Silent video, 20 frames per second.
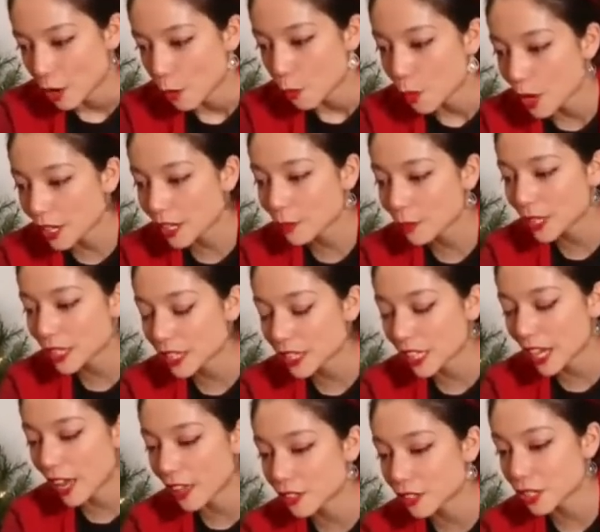Where can we get the
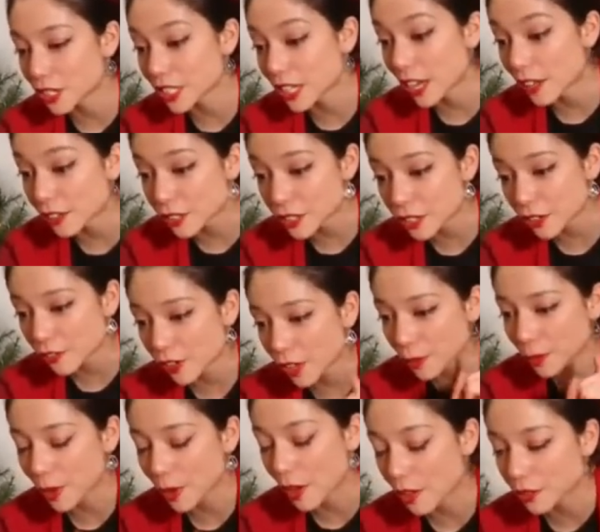calendars? Calendars are
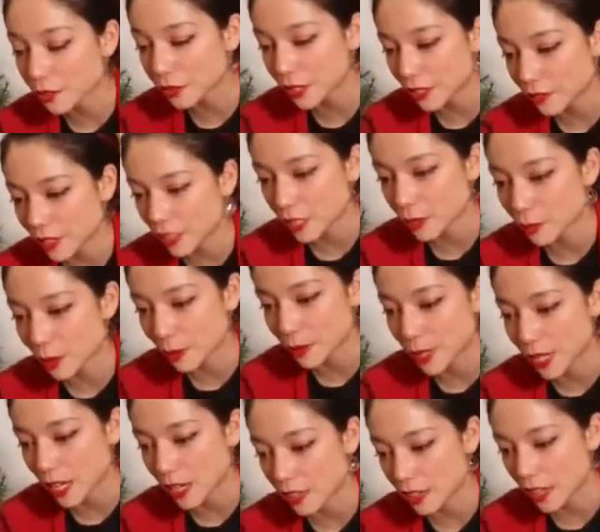available on the Reinvented
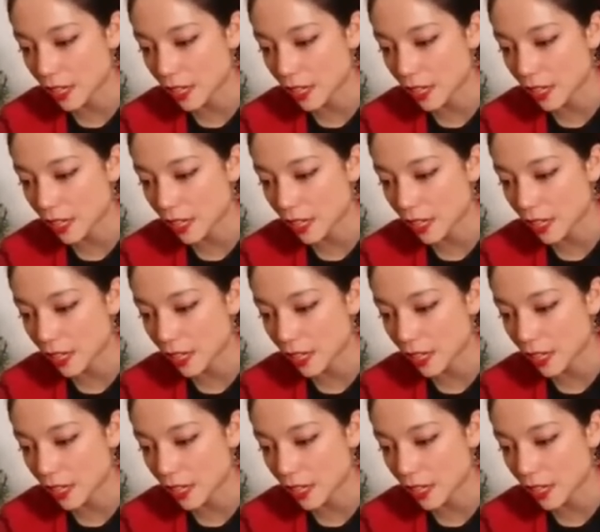website.